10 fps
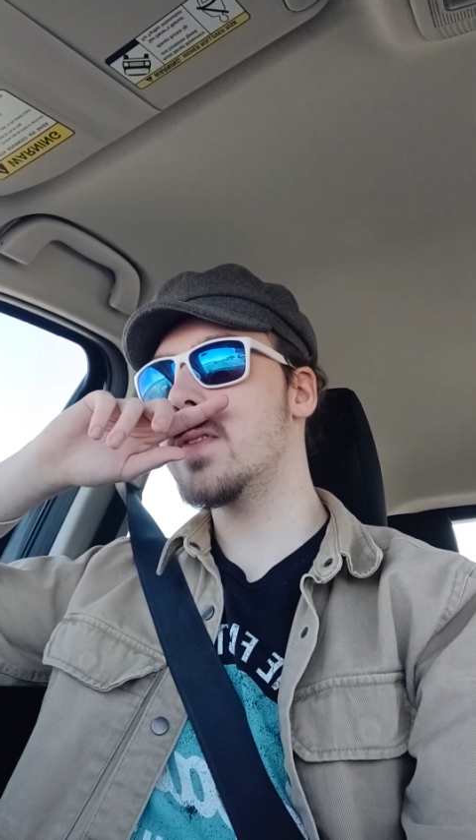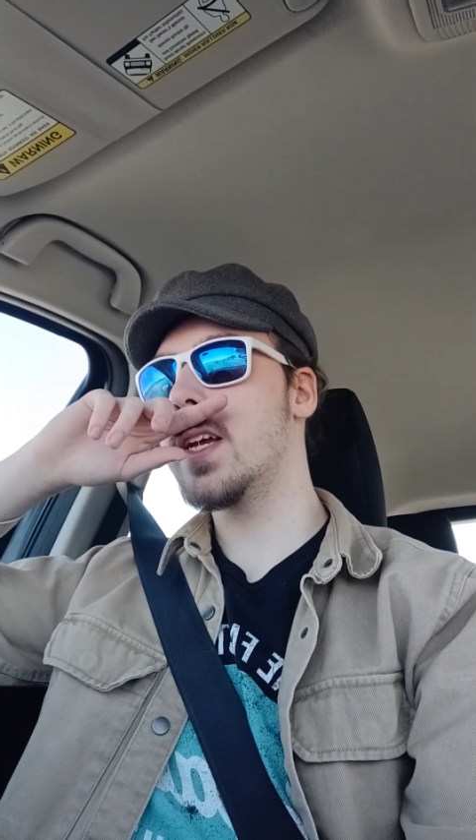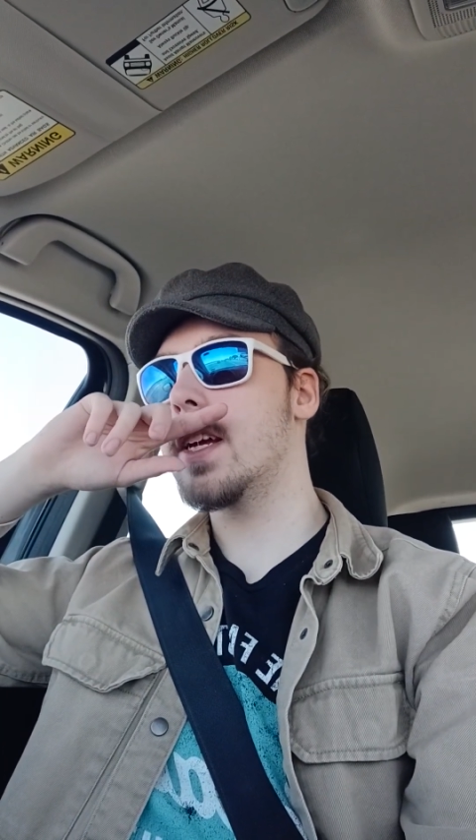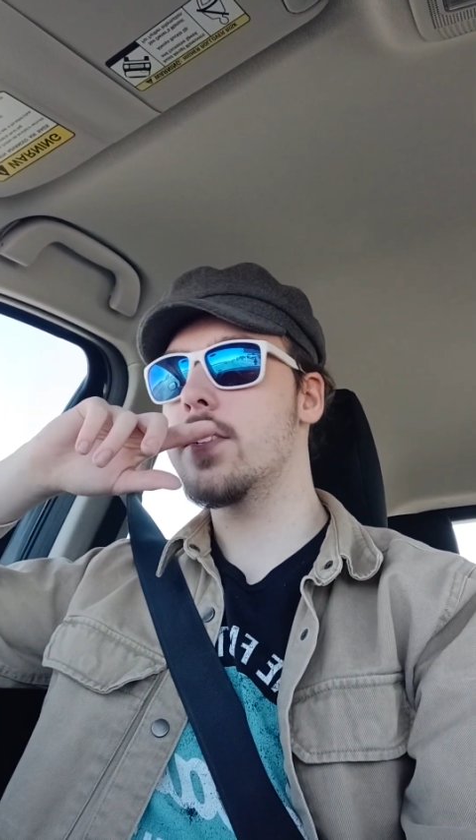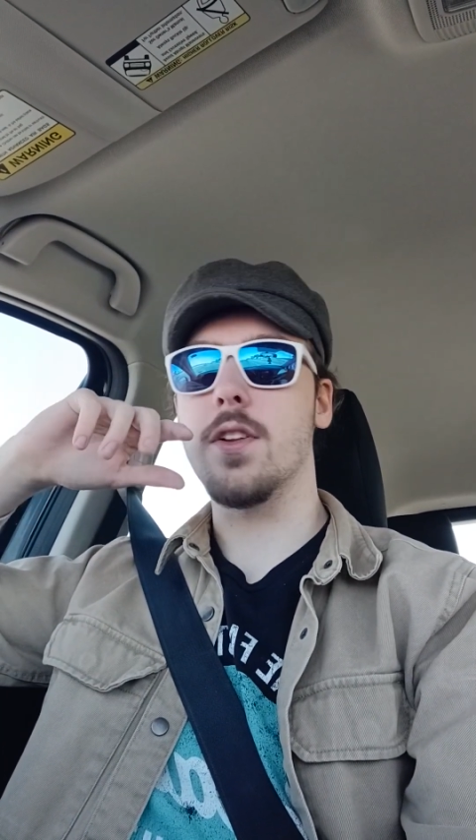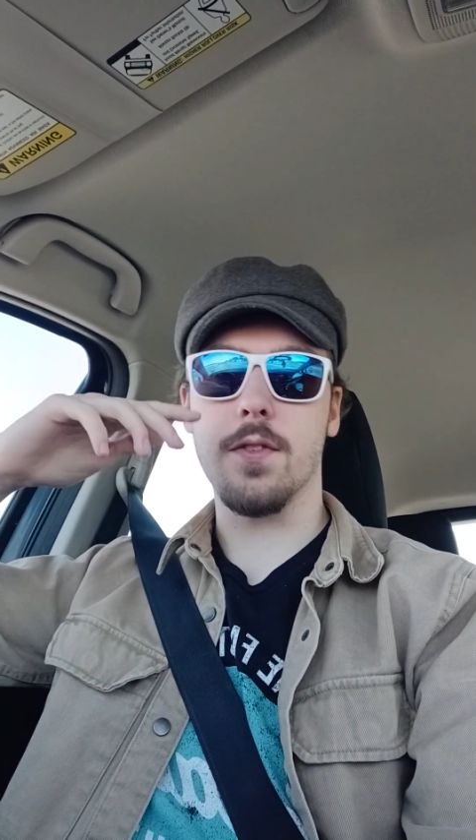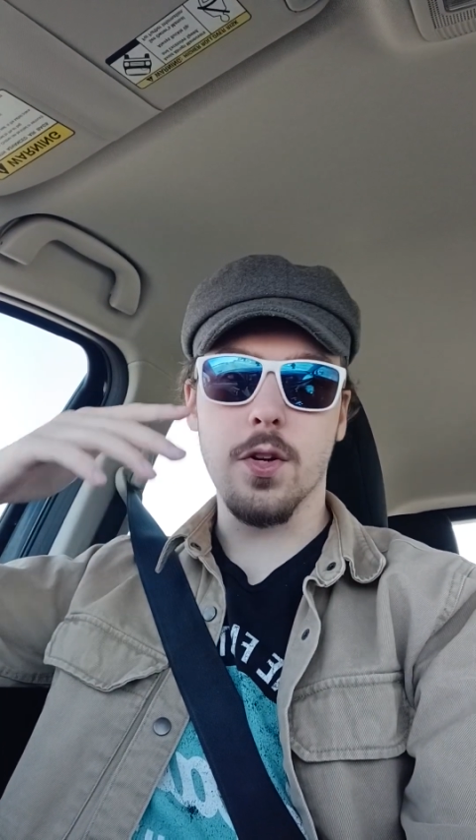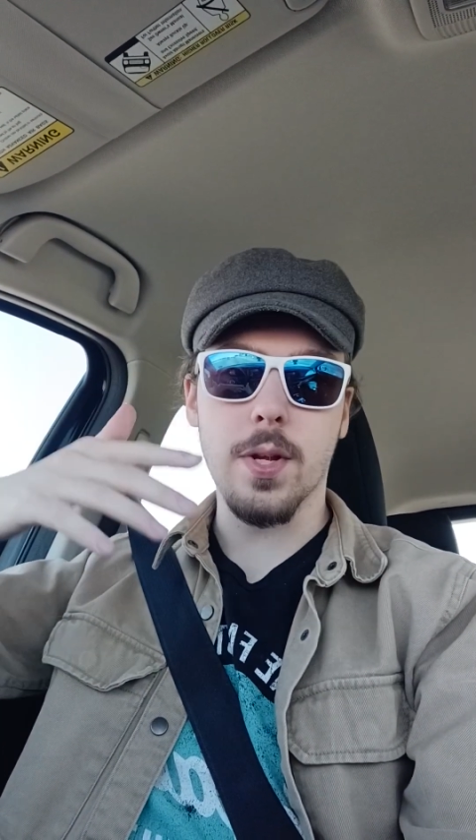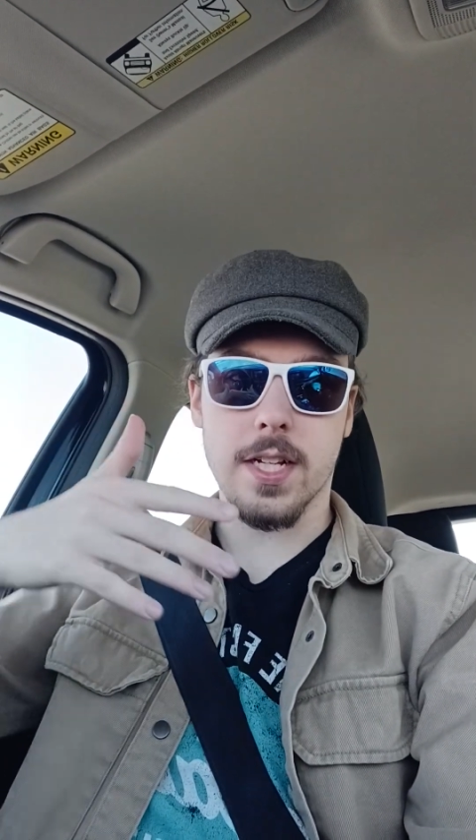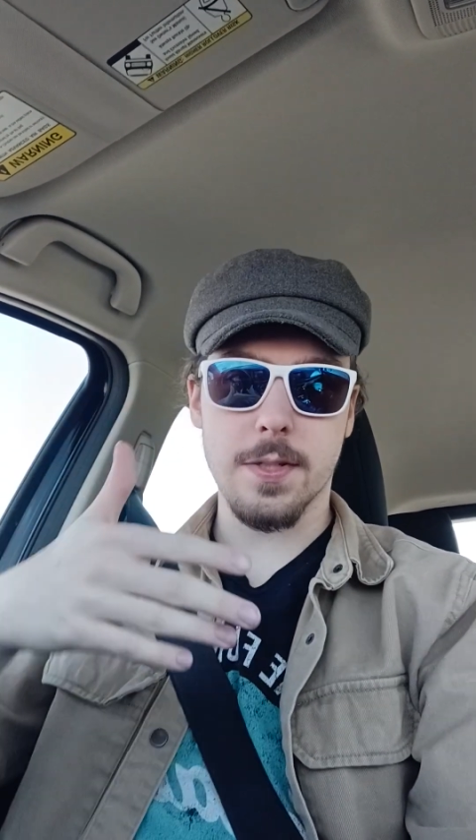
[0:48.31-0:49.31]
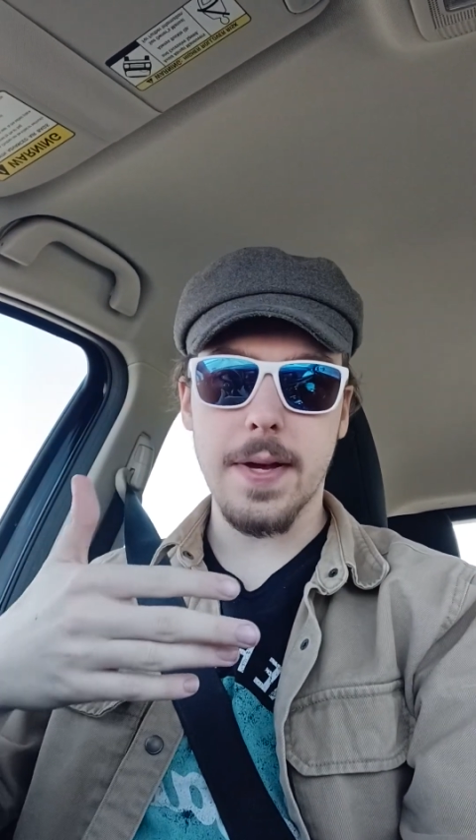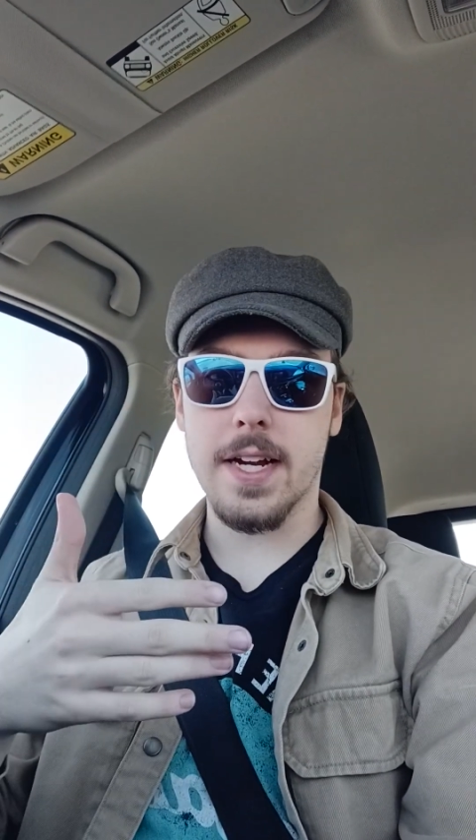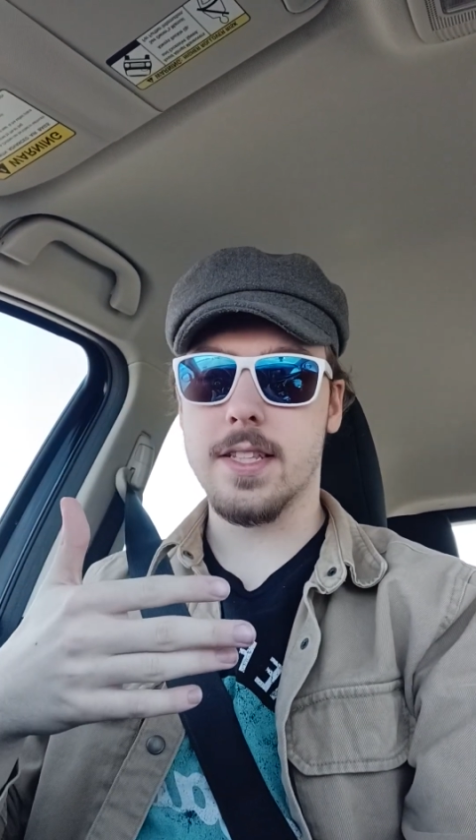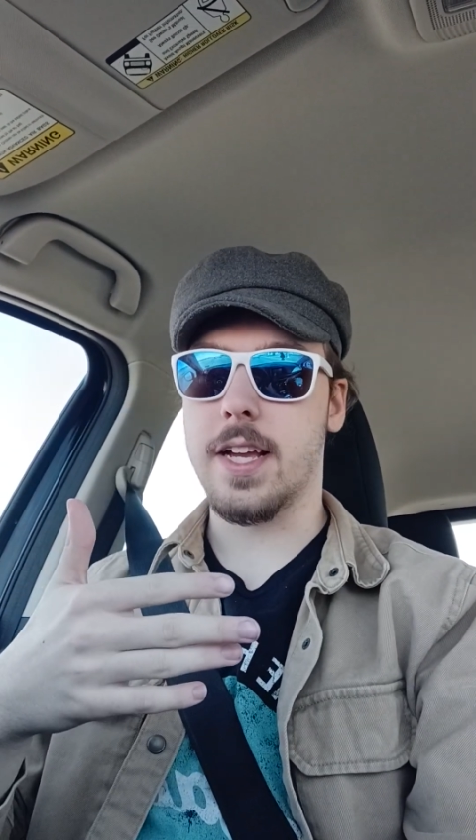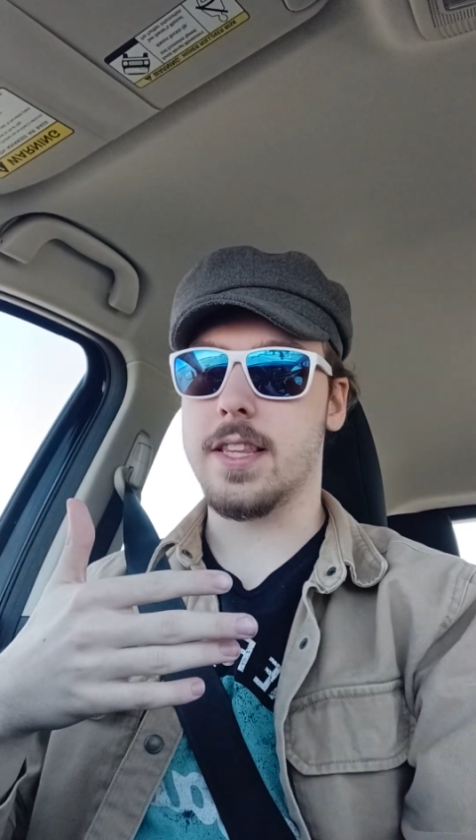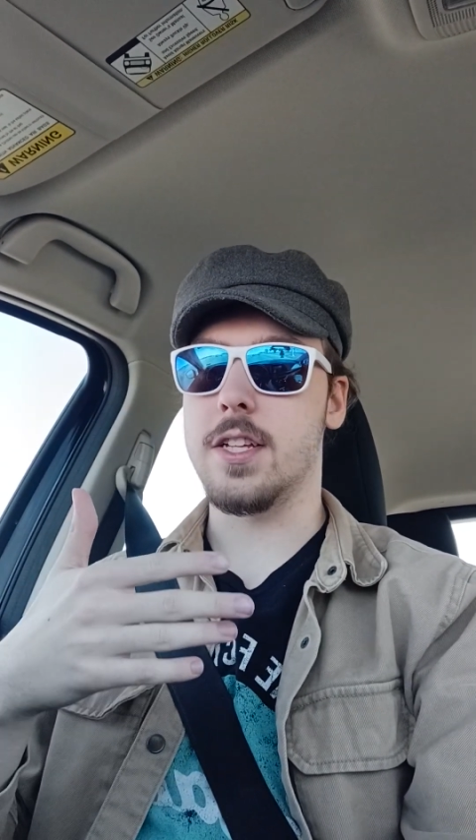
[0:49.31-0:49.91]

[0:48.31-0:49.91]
And, you'd expect, like,